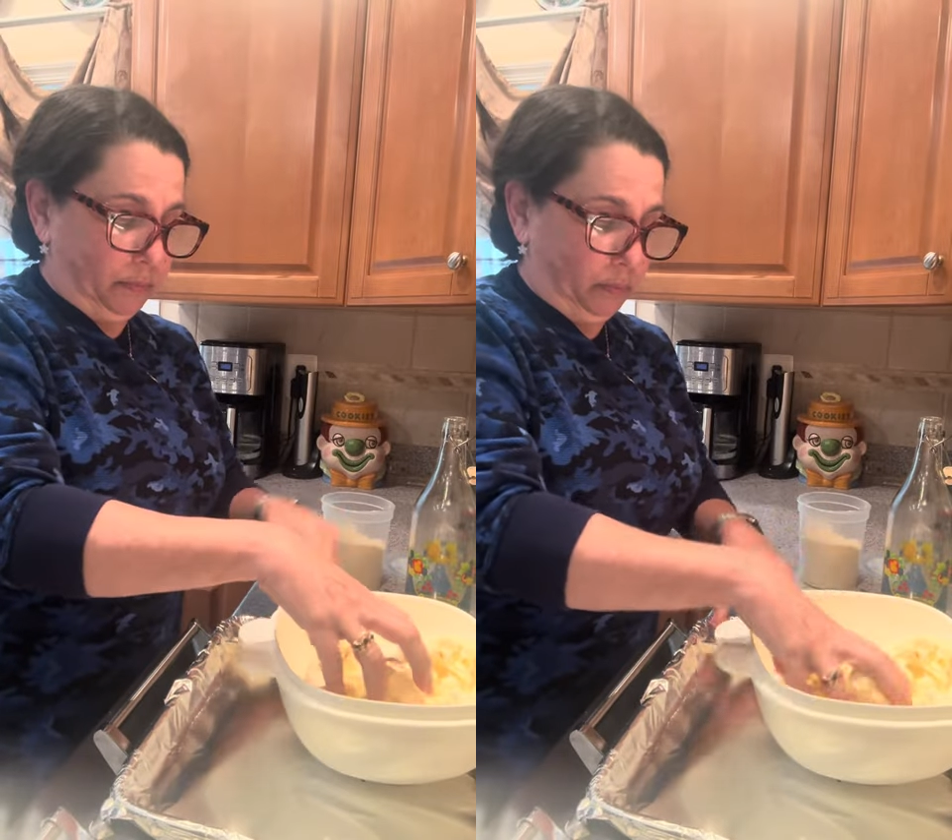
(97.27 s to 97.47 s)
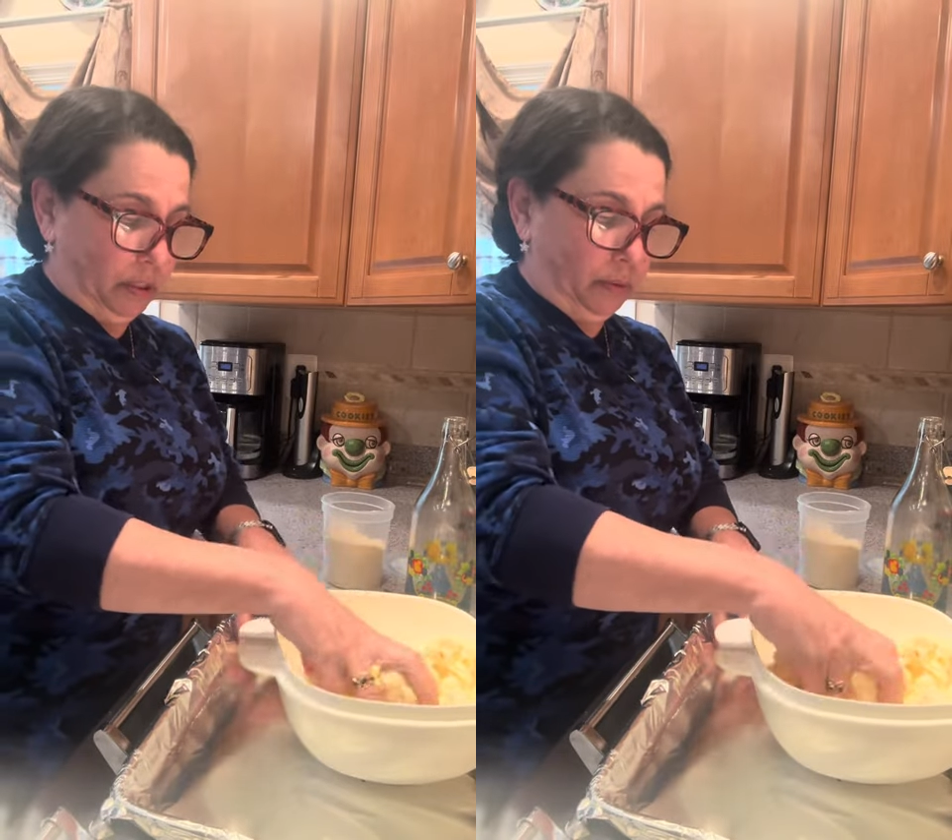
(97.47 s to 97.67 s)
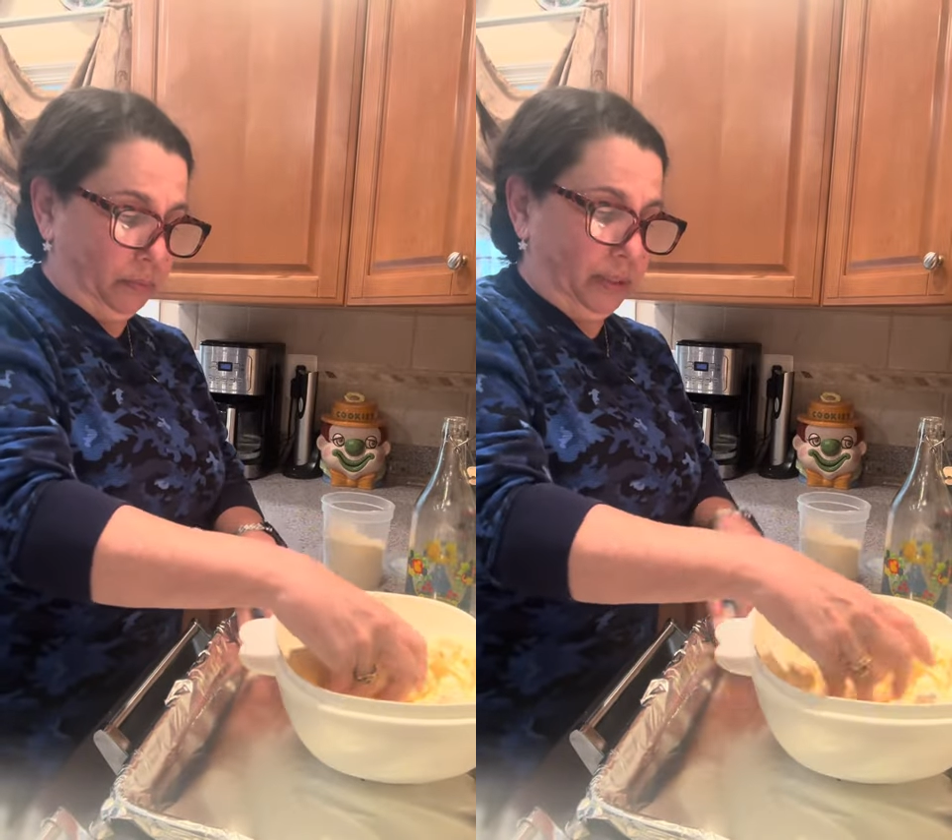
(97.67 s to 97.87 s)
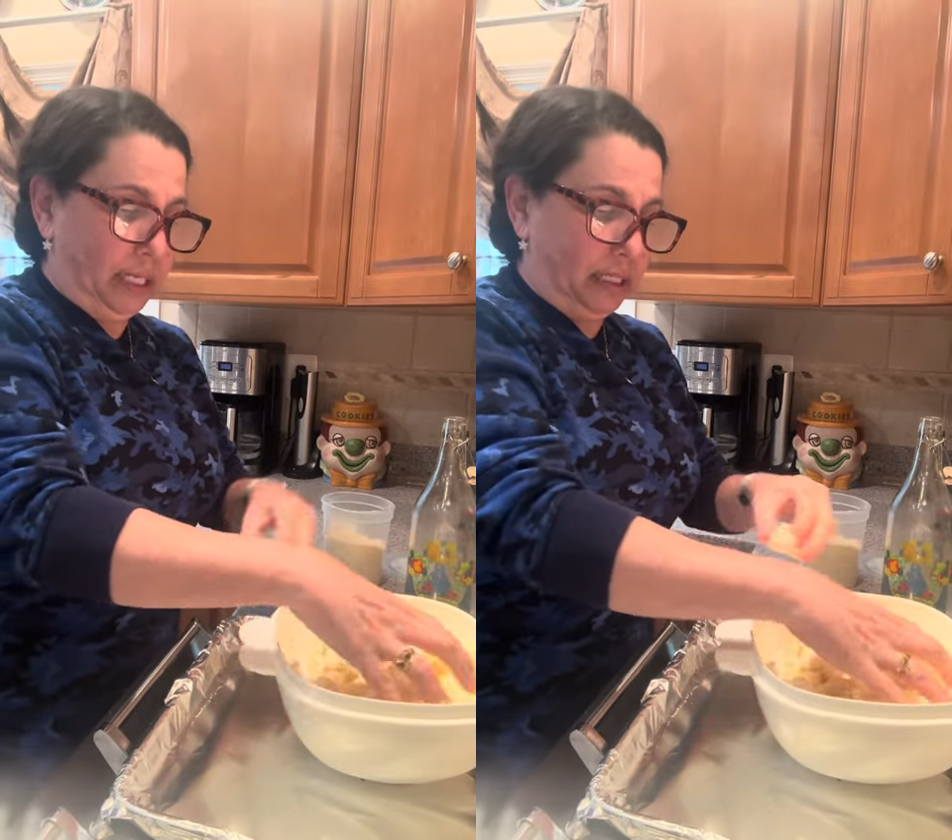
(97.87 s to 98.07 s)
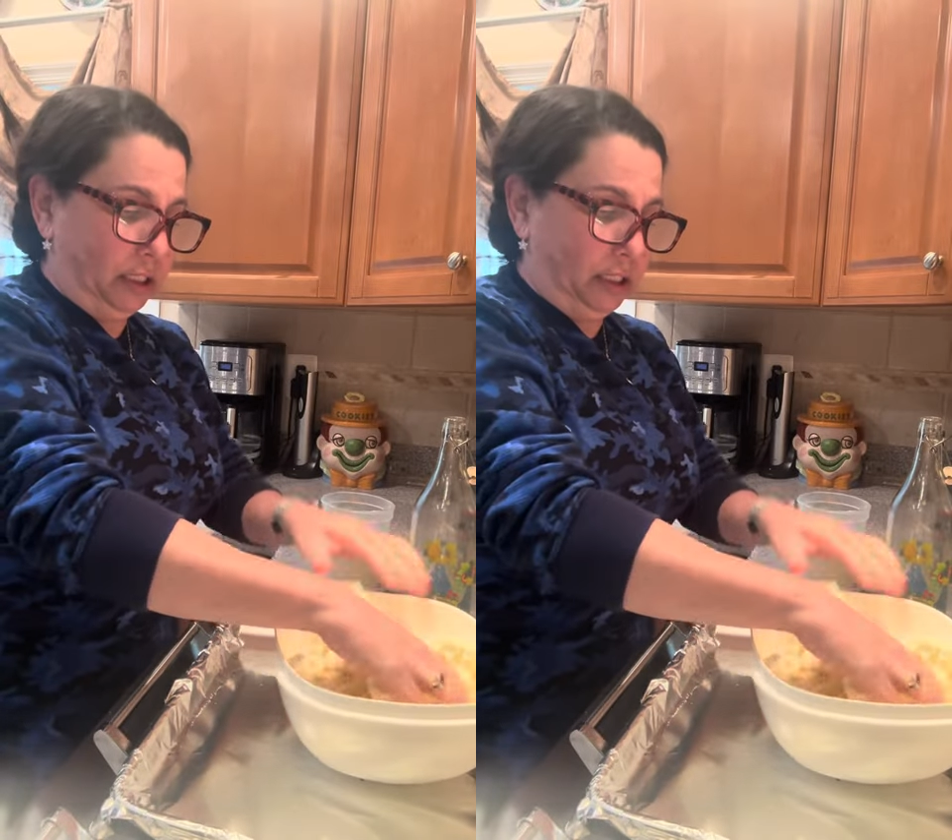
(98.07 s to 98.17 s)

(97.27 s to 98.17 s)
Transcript: Whoop, we got a